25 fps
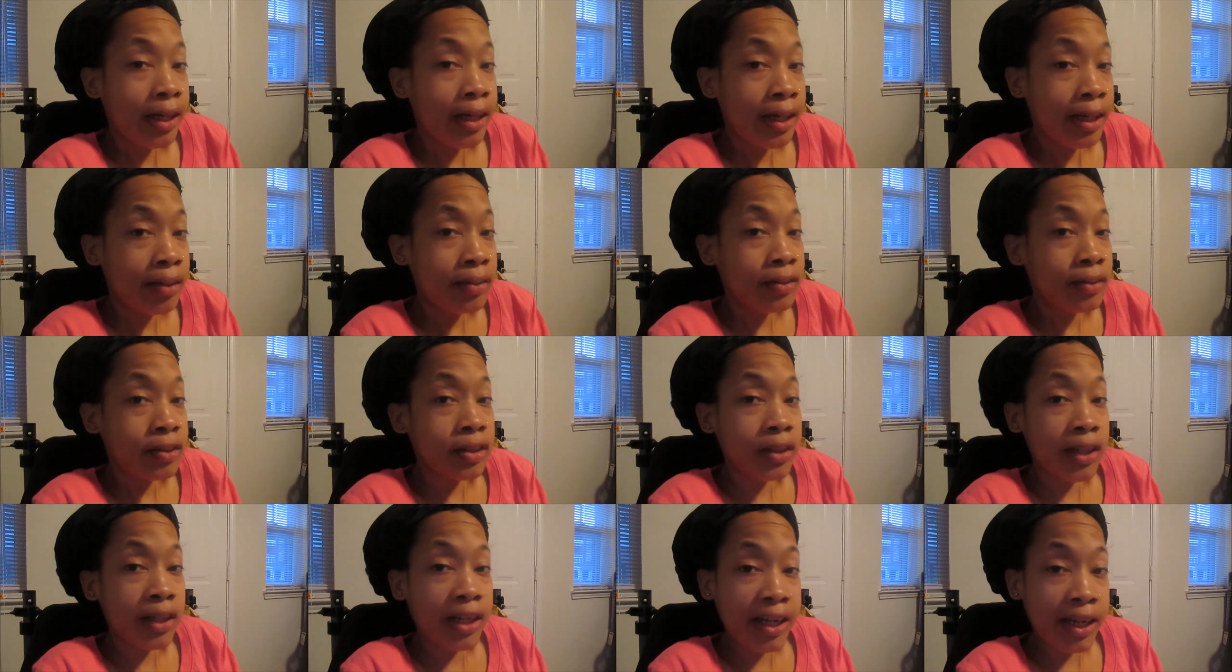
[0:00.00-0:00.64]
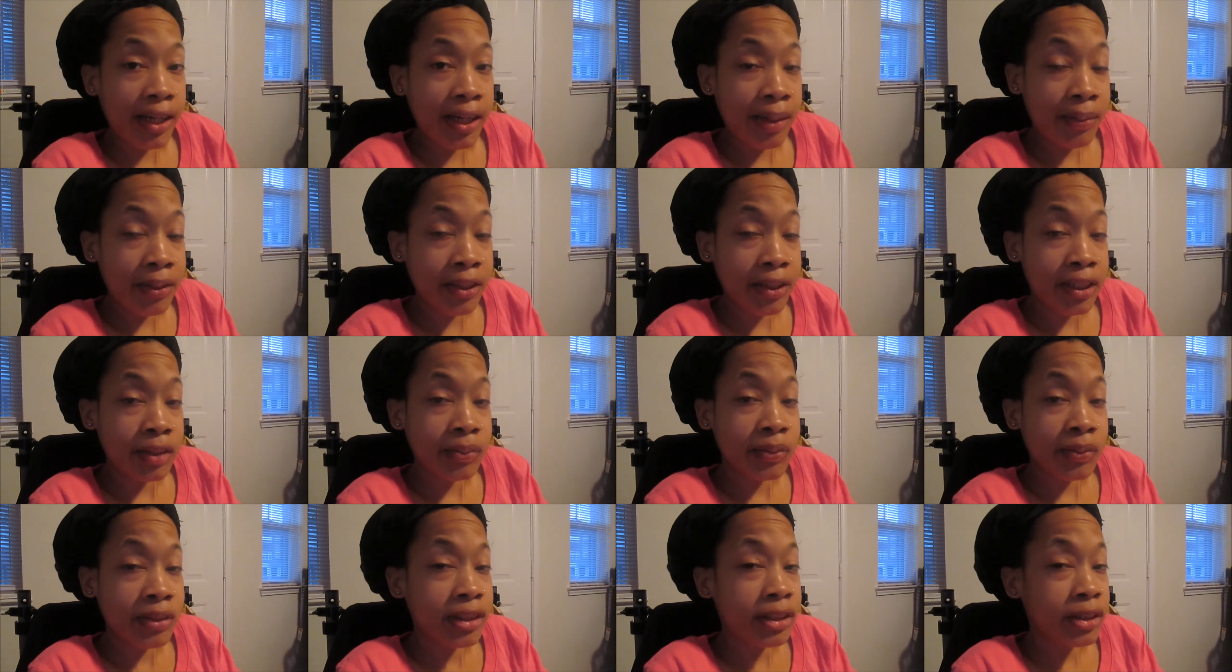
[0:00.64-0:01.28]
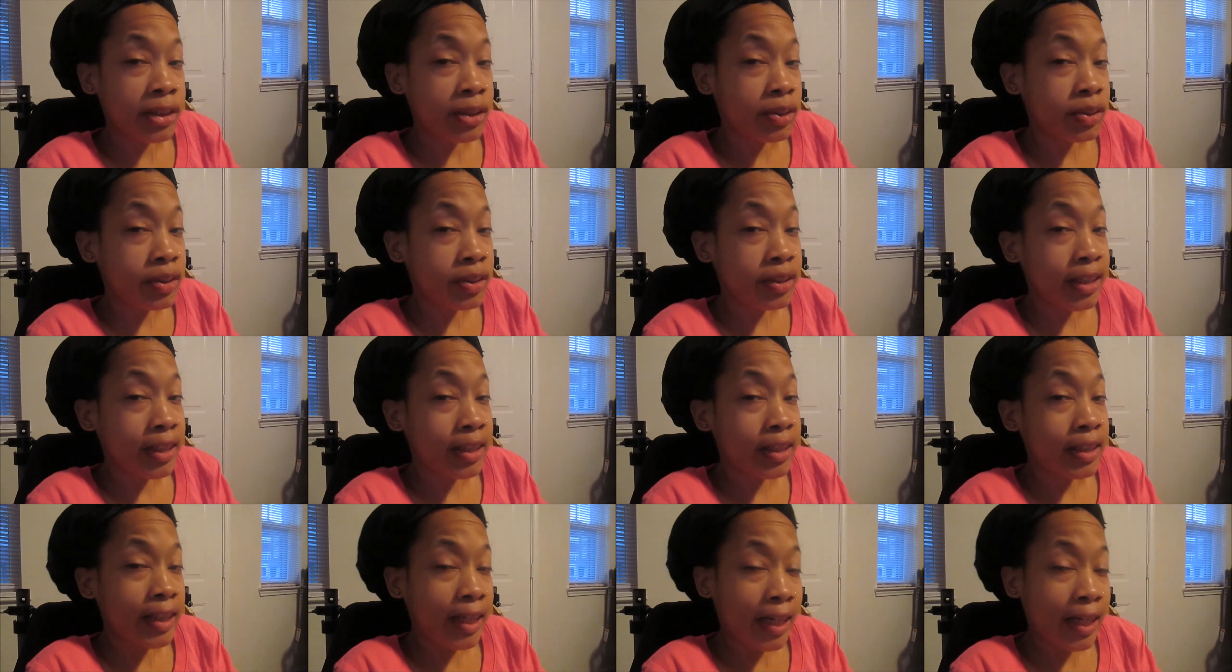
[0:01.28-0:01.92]
it was okay because we used
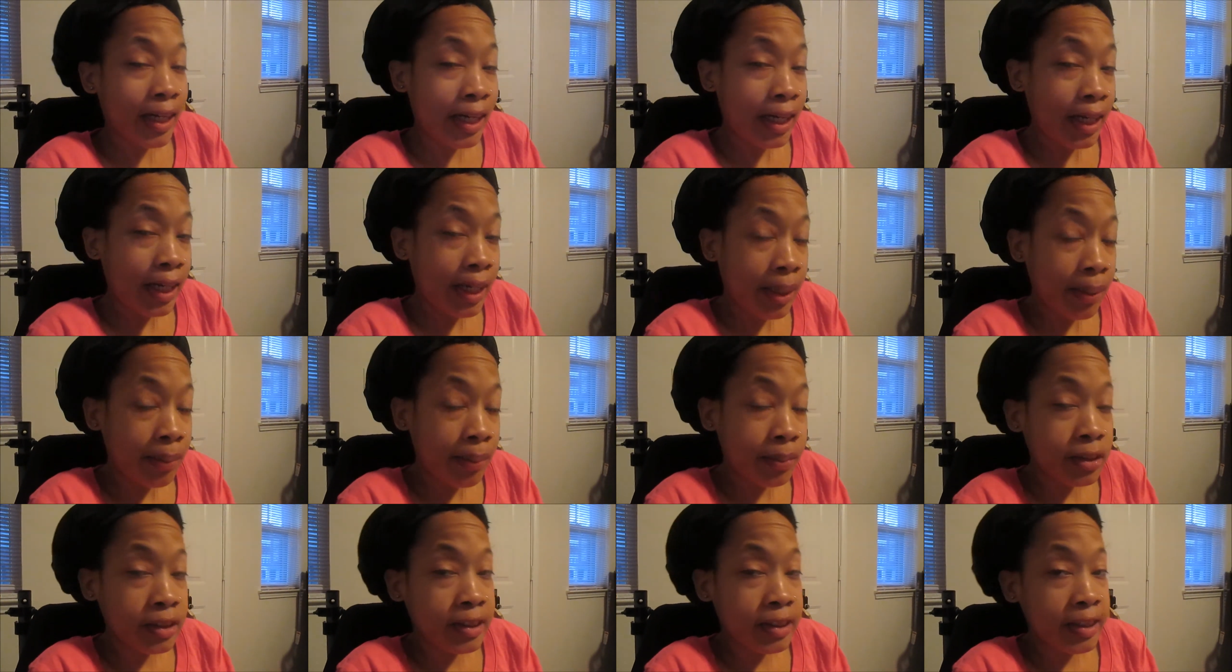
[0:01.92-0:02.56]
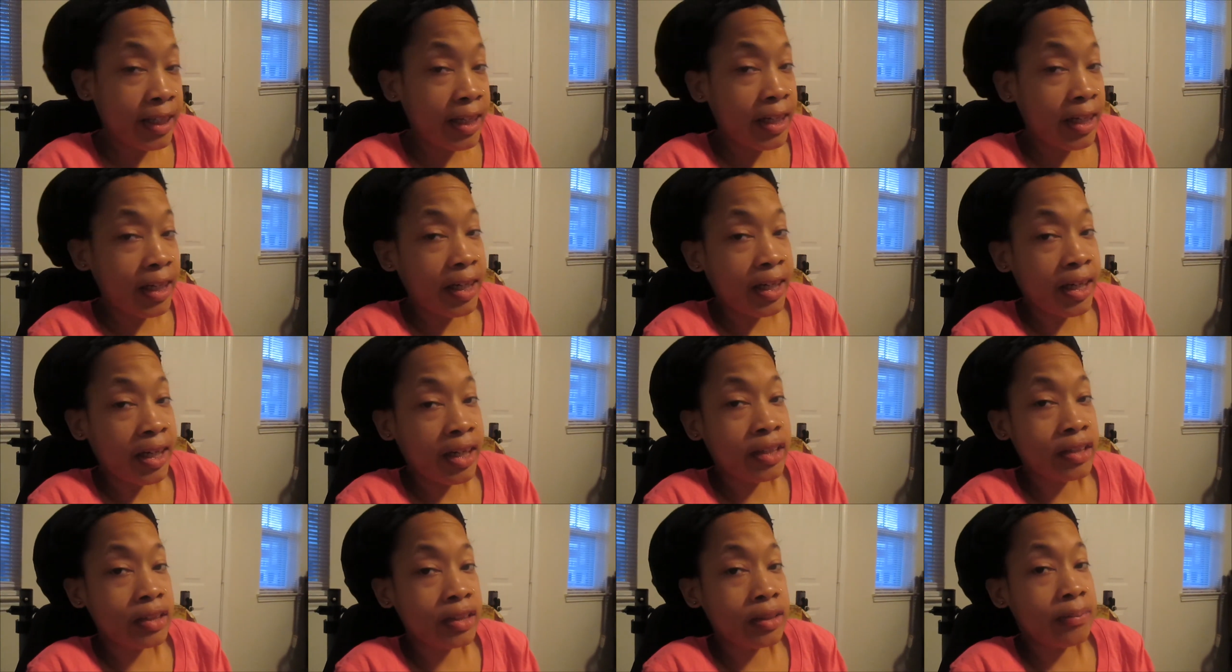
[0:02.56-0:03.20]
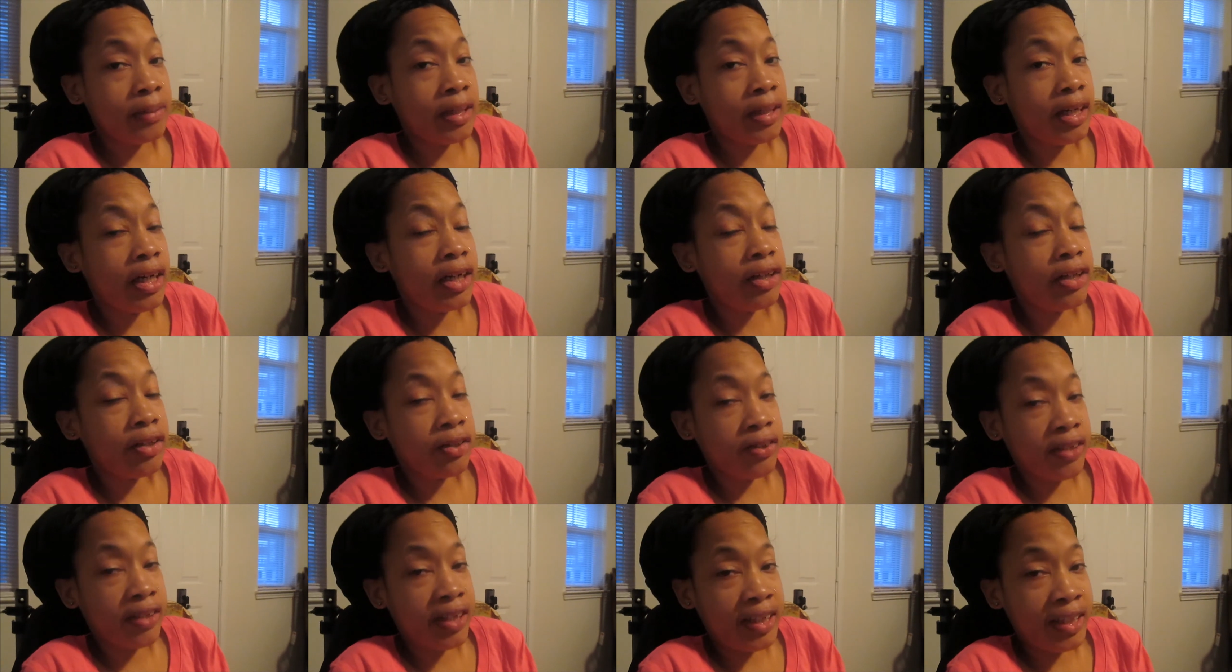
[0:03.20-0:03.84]
that time to take care of some
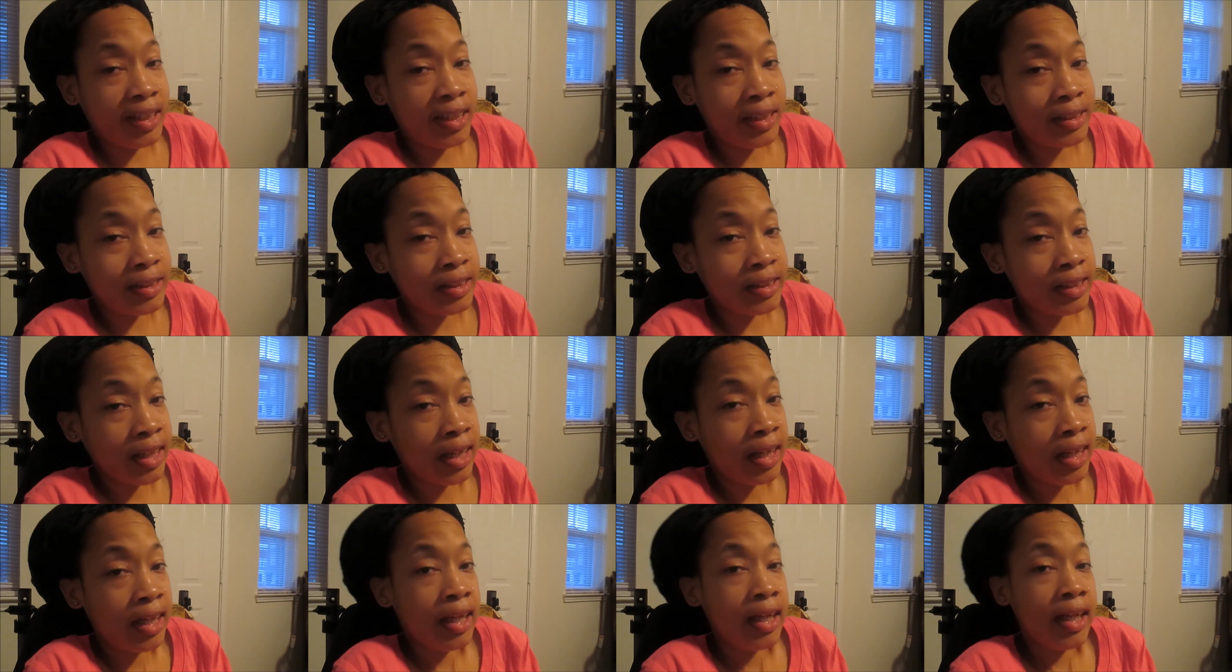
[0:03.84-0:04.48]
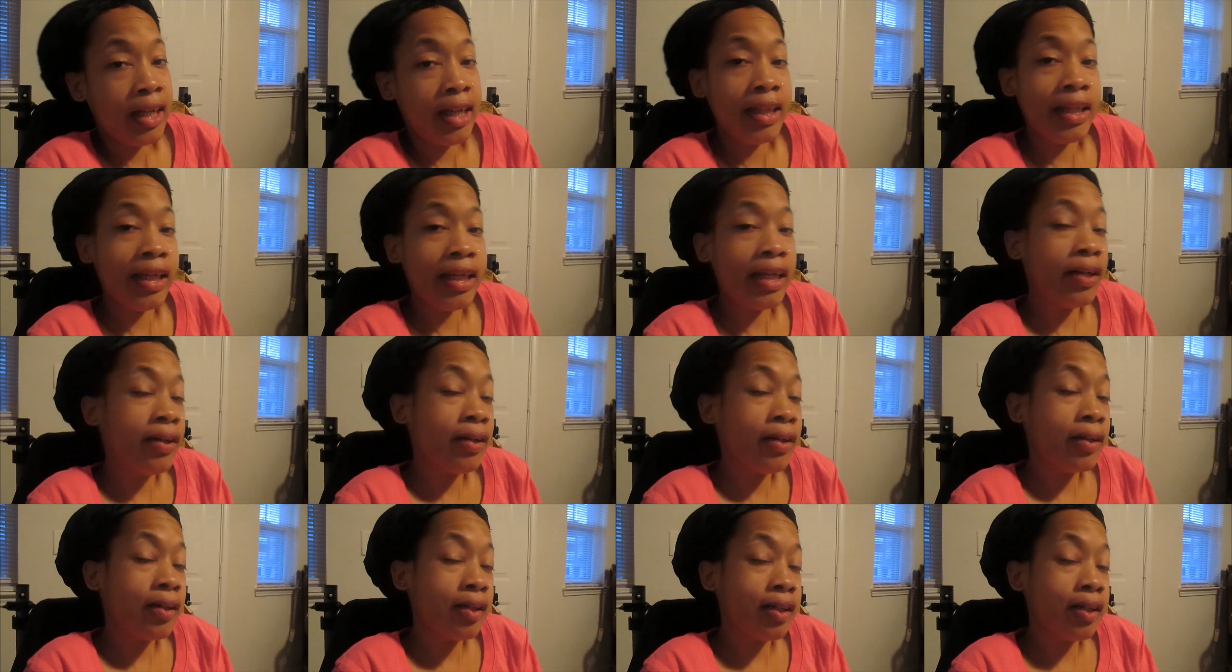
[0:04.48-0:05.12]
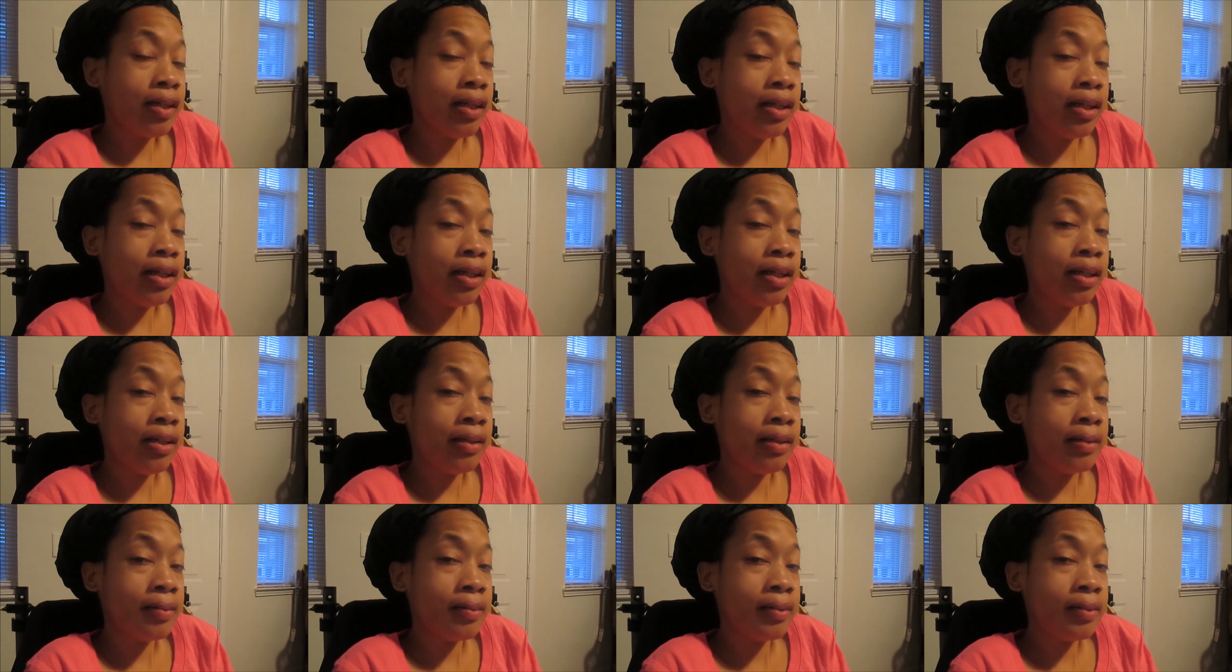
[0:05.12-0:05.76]
other things that
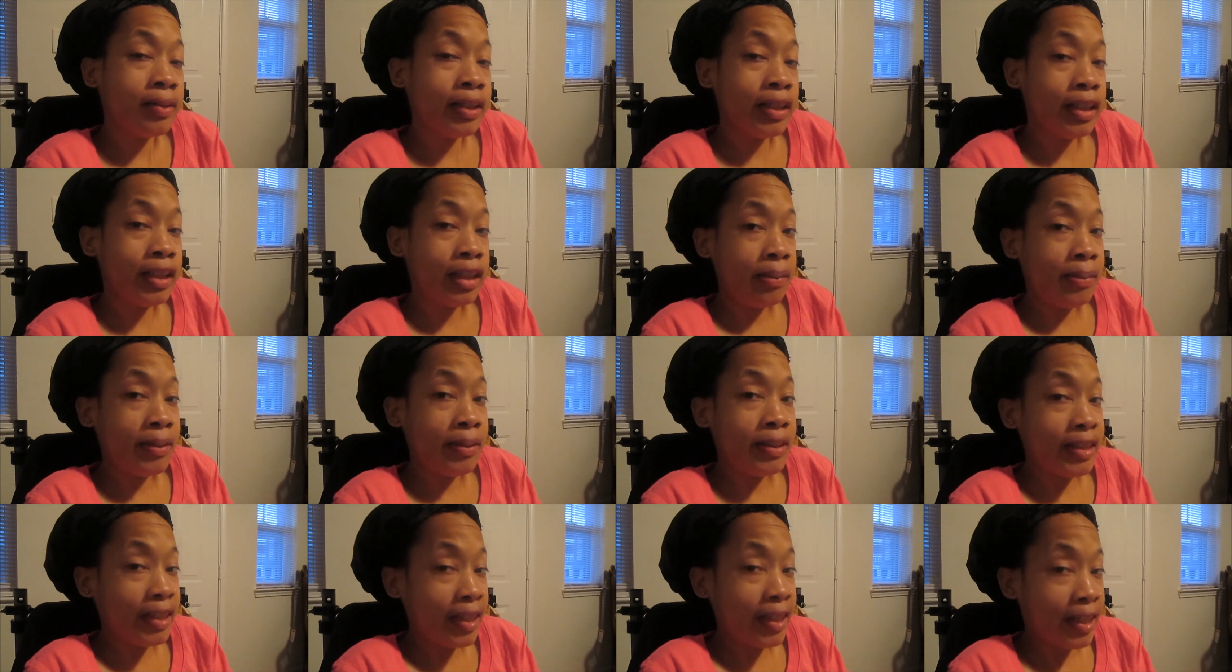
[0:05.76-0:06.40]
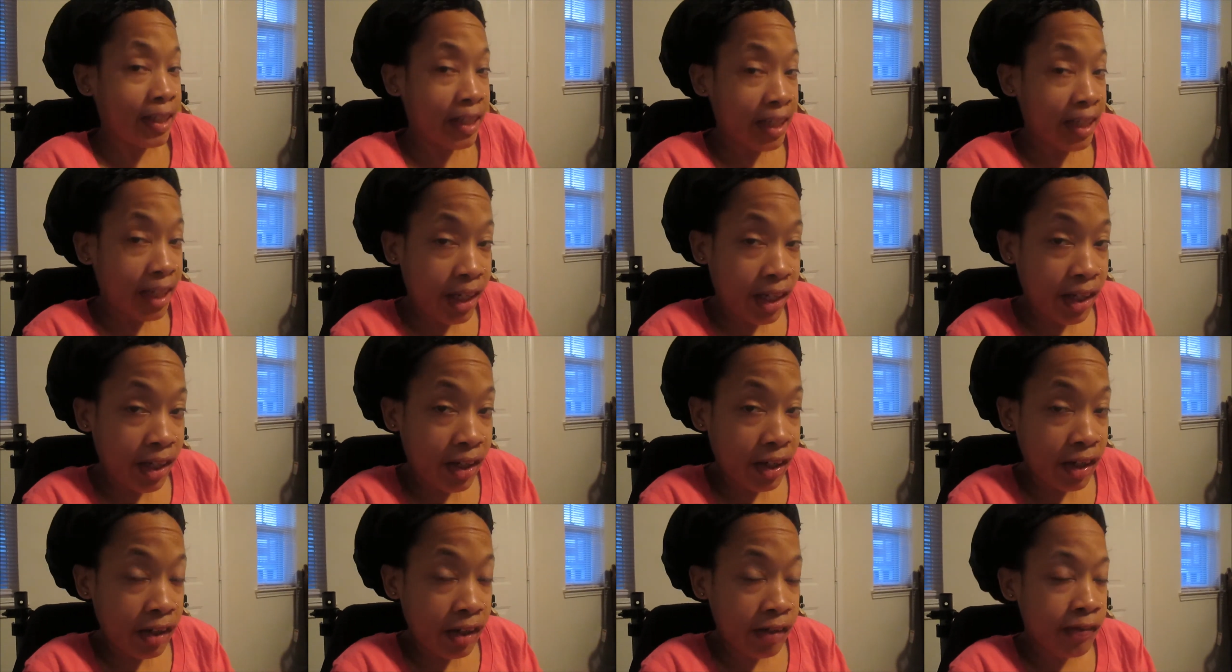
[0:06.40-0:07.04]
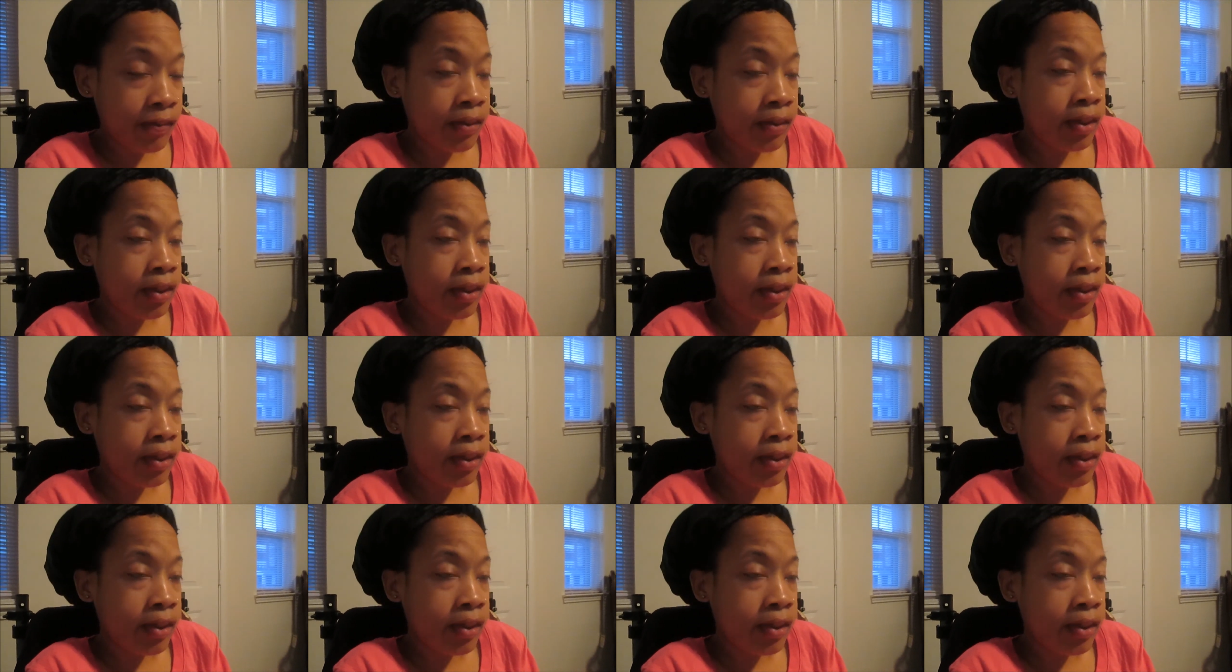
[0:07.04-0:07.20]
uh, need to be taken care of.